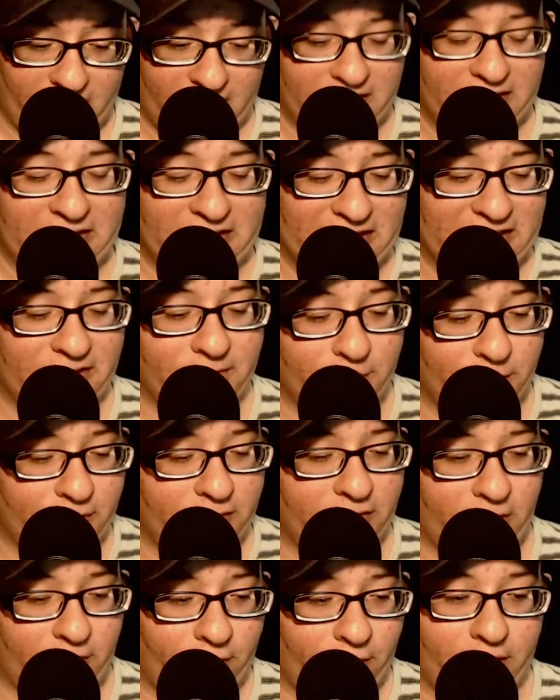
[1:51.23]
DC's
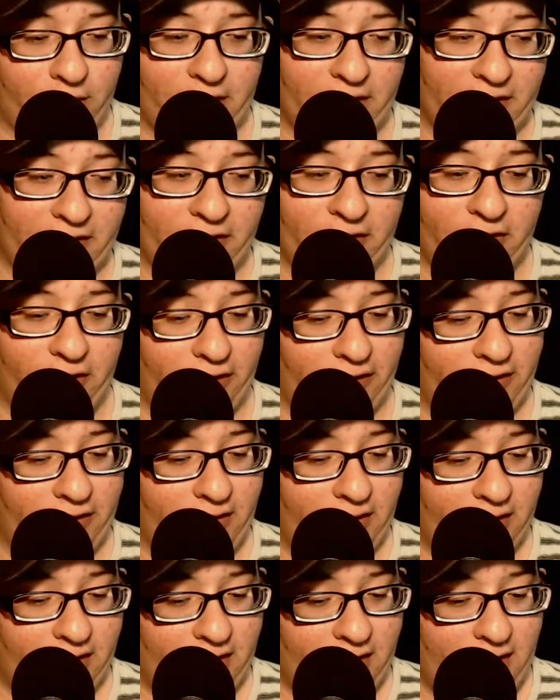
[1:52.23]
movies are really good,
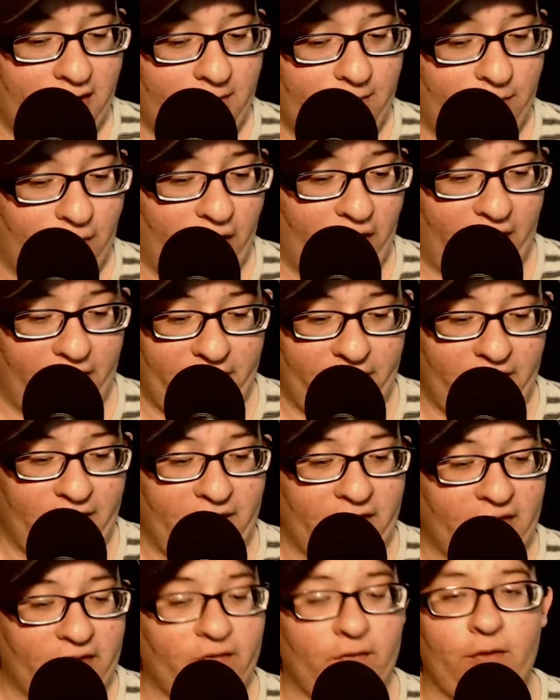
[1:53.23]
but
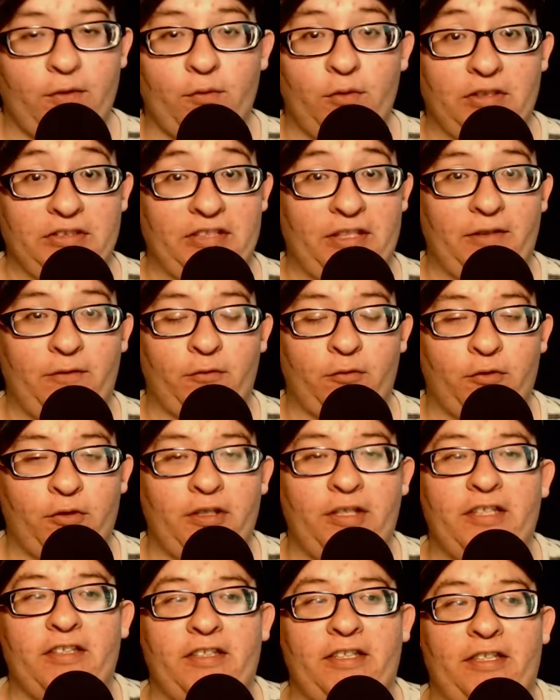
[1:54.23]
this one was a
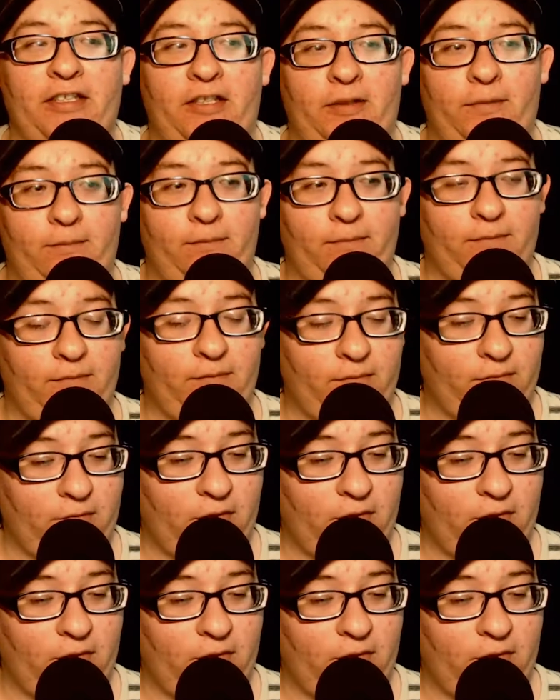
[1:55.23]
really um